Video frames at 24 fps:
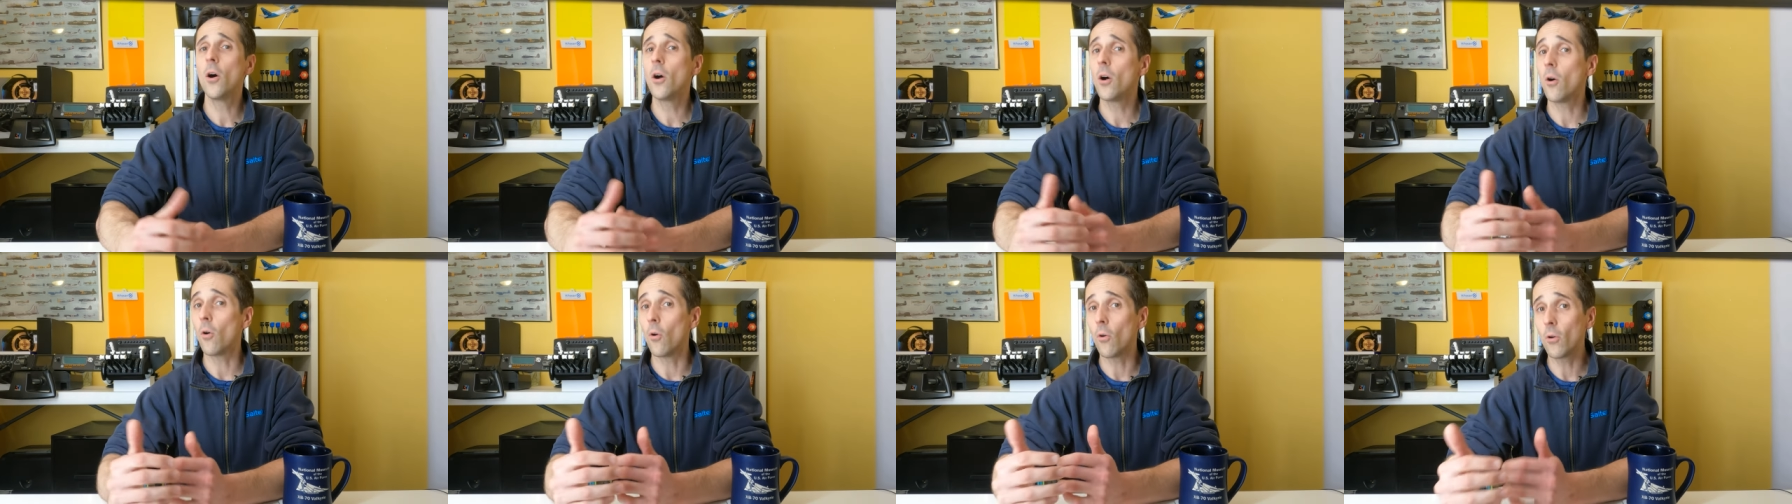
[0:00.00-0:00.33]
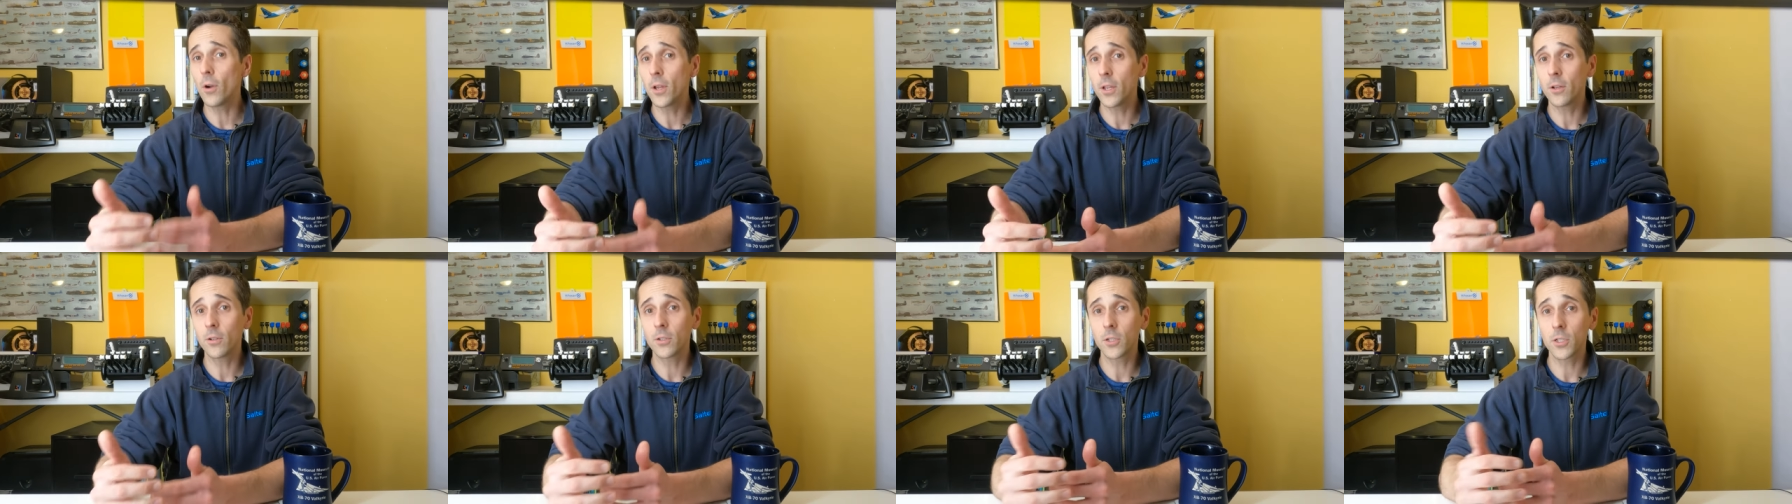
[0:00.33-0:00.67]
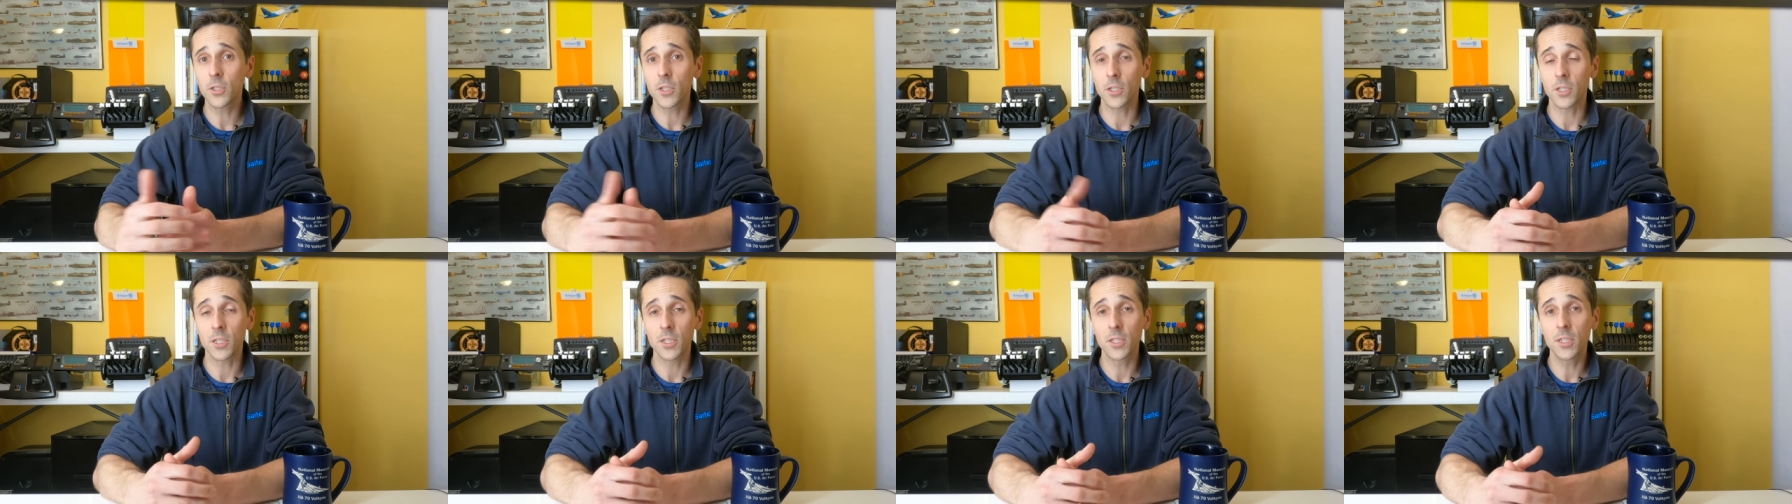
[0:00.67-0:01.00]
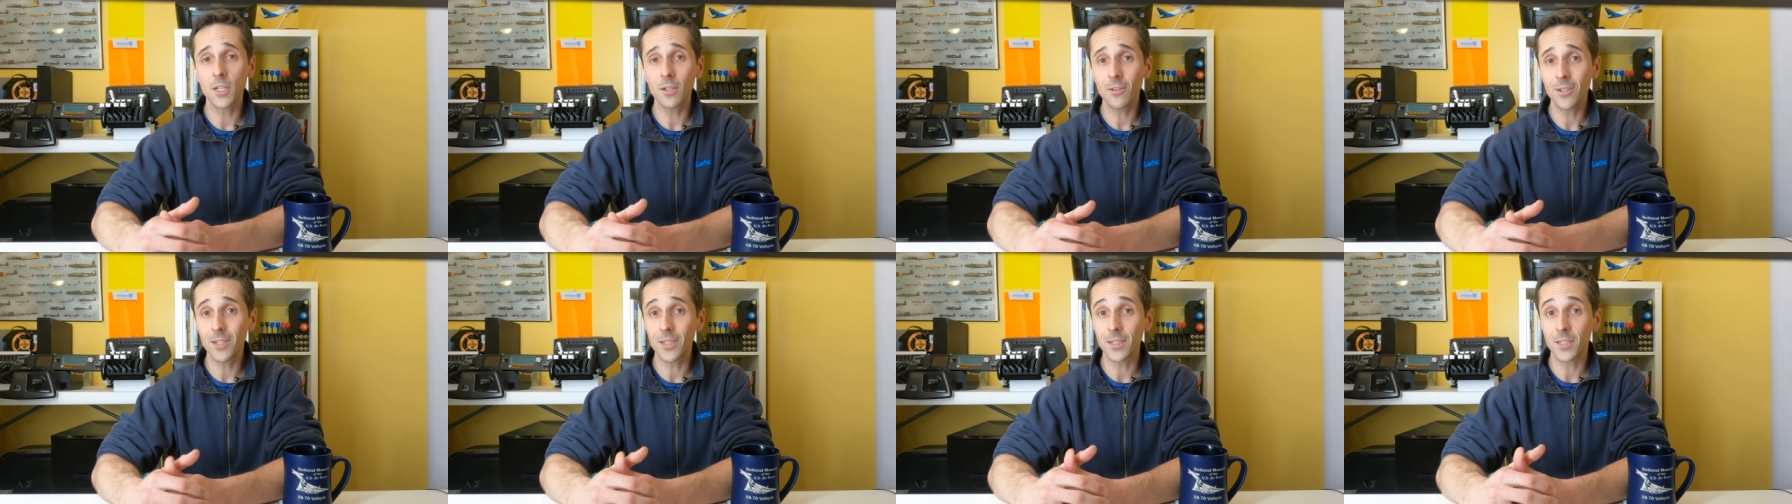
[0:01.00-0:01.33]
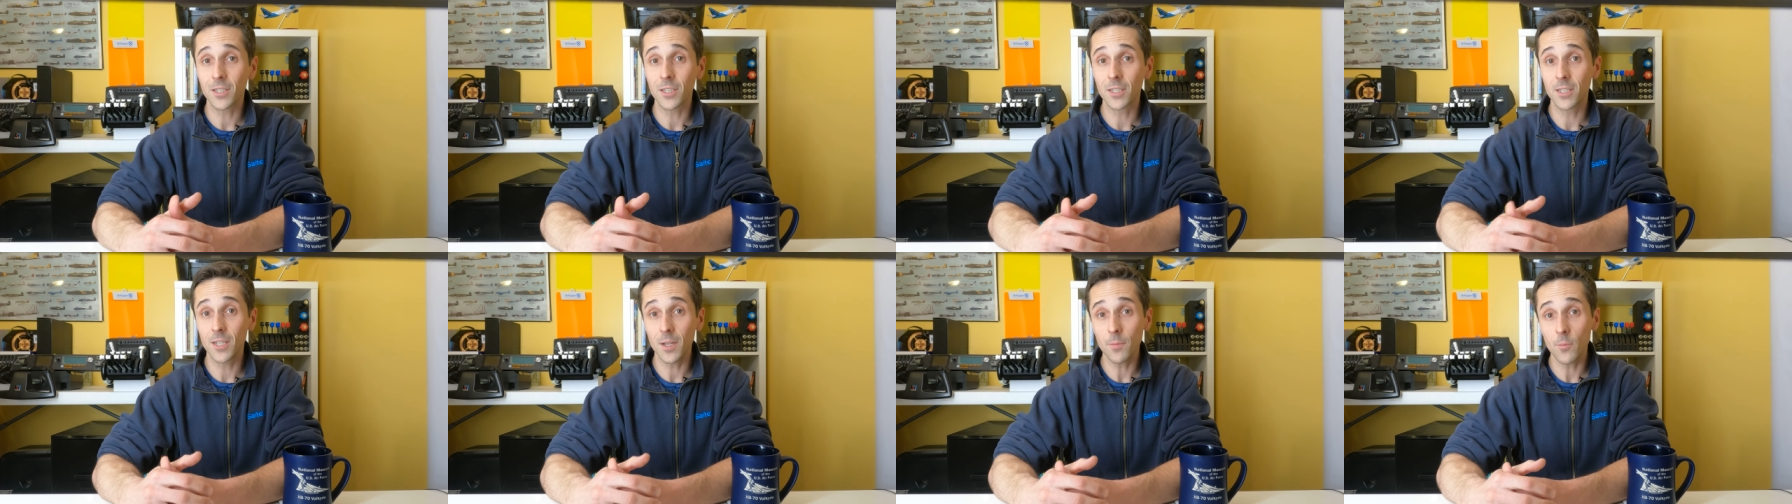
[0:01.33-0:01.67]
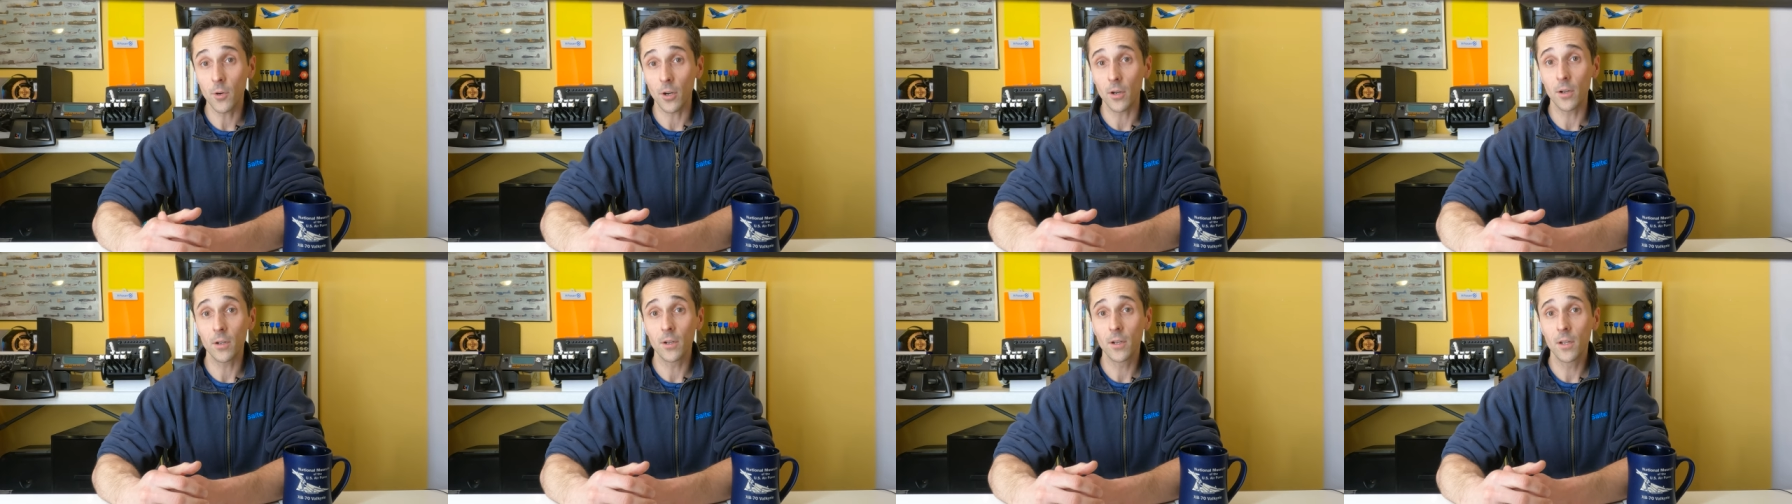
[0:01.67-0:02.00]
or you're just a serious
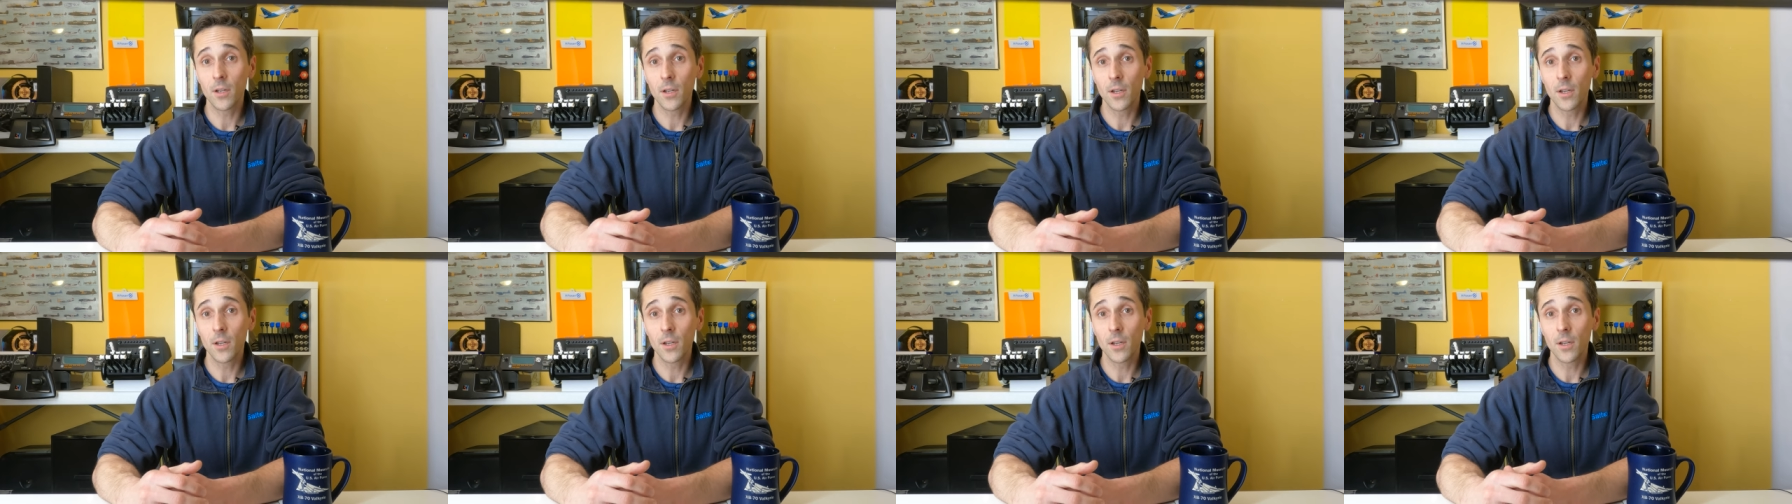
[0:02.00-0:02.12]
simmer,